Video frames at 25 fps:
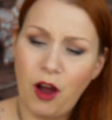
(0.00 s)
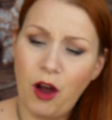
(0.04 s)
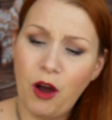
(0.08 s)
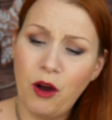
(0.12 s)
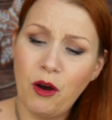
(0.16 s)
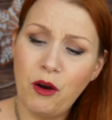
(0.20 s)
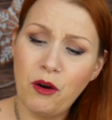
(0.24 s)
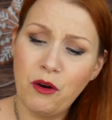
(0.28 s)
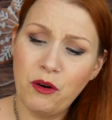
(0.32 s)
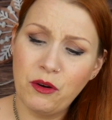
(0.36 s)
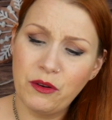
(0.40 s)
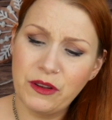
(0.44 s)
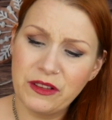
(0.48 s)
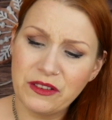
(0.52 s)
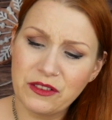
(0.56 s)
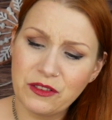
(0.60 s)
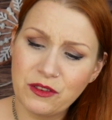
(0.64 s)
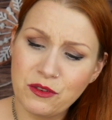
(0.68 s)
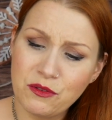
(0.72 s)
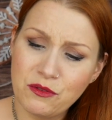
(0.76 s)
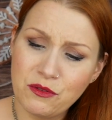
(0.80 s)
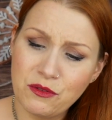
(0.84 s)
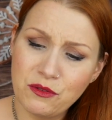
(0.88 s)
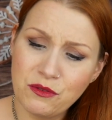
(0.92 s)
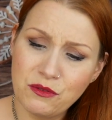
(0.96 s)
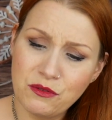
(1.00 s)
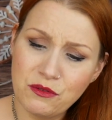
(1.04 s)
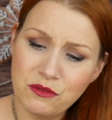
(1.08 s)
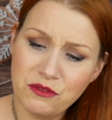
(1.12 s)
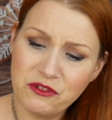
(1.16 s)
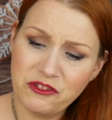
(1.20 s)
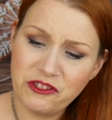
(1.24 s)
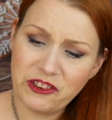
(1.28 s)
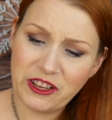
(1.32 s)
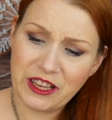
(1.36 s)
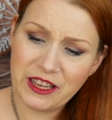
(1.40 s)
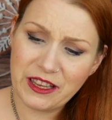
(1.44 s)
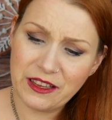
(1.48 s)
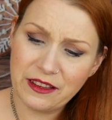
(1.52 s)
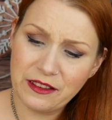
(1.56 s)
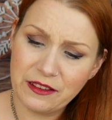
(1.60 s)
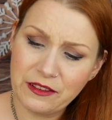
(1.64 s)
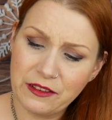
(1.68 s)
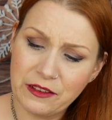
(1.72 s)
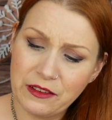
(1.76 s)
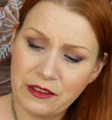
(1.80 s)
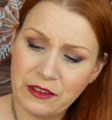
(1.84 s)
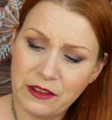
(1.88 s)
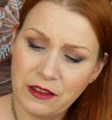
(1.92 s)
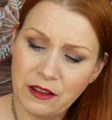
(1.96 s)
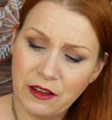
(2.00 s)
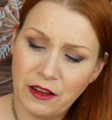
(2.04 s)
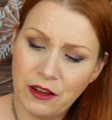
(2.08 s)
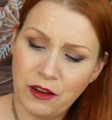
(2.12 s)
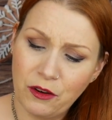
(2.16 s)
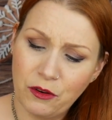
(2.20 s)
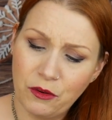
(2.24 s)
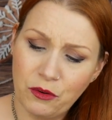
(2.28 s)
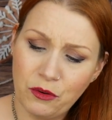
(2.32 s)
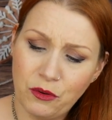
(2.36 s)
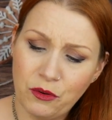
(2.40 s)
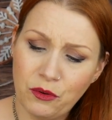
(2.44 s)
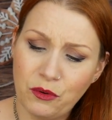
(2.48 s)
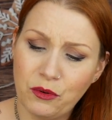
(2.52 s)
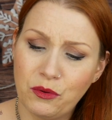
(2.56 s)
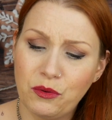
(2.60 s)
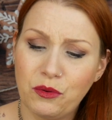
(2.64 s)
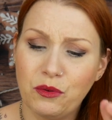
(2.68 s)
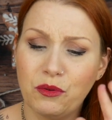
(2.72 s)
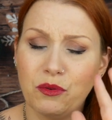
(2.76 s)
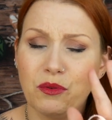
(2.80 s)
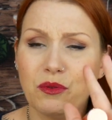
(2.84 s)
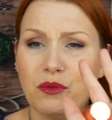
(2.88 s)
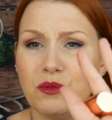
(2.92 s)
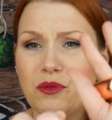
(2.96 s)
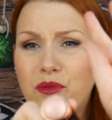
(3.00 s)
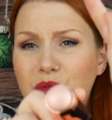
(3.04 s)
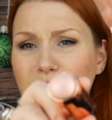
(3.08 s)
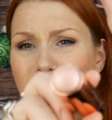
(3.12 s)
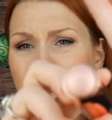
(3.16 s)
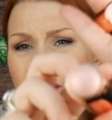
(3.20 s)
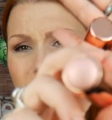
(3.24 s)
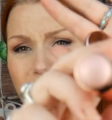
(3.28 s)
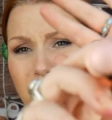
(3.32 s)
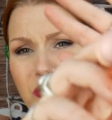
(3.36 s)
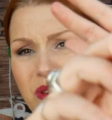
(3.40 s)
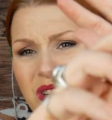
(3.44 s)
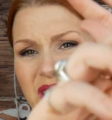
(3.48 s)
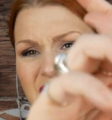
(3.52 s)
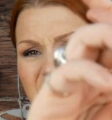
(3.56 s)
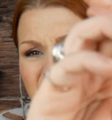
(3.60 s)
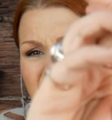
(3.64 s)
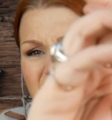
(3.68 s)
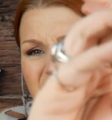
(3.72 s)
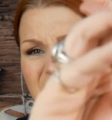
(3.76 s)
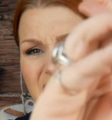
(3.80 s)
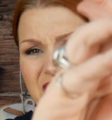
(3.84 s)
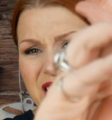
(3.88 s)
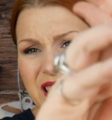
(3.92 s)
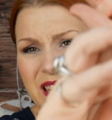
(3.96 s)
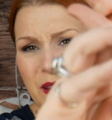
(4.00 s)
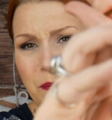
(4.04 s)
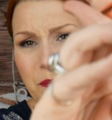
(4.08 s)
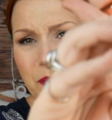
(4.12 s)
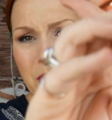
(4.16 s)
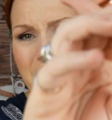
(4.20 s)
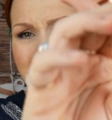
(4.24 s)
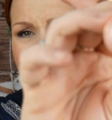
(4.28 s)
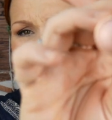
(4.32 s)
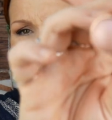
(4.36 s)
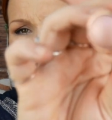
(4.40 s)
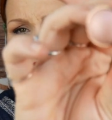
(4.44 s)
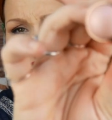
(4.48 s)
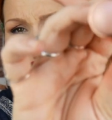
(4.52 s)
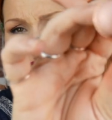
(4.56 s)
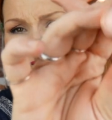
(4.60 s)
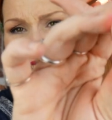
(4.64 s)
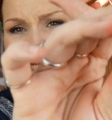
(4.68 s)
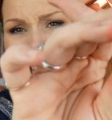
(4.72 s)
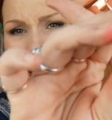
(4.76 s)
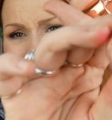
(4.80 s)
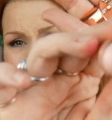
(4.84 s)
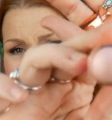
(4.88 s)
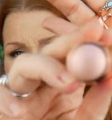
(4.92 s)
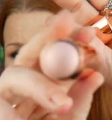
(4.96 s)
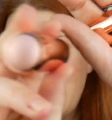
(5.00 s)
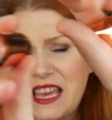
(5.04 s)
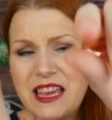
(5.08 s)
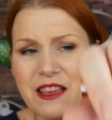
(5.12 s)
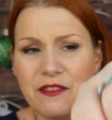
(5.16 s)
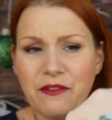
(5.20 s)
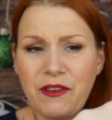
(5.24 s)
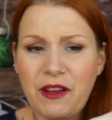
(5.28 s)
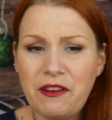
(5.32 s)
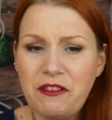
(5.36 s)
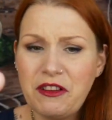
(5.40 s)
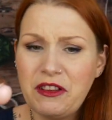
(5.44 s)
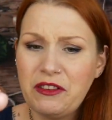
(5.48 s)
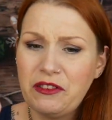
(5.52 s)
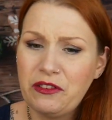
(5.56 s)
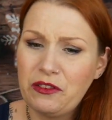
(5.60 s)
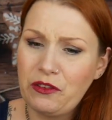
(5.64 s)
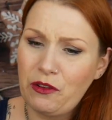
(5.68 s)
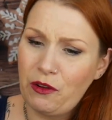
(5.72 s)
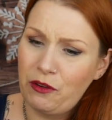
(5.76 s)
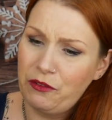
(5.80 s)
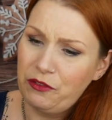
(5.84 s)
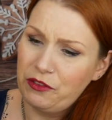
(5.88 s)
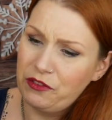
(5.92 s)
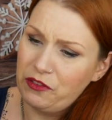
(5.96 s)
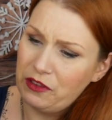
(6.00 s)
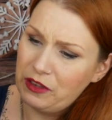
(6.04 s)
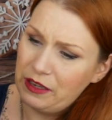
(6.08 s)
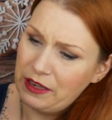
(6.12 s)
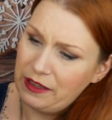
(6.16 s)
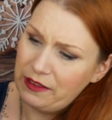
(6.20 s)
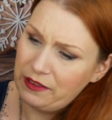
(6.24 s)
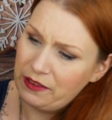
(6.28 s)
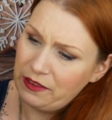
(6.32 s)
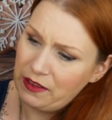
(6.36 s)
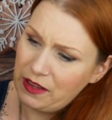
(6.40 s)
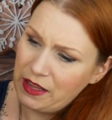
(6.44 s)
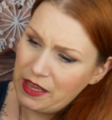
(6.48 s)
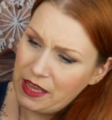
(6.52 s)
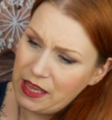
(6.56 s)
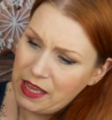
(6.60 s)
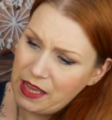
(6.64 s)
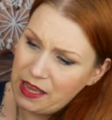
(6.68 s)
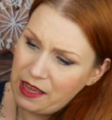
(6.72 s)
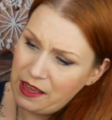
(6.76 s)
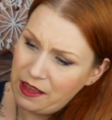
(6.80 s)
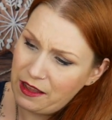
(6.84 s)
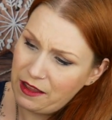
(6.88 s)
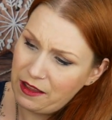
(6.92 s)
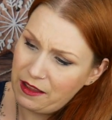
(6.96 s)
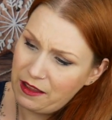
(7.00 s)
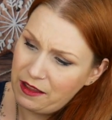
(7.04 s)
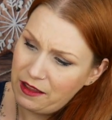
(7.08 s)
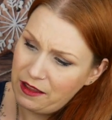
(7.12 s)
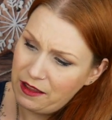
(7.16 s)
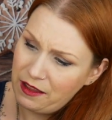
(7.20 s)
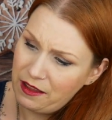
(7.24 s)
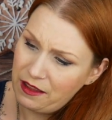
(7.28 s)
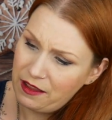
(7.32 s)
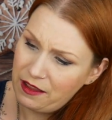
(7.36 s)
Oh, it's gorgeous. Ooh. Like a pinky, very soft. Let's see here.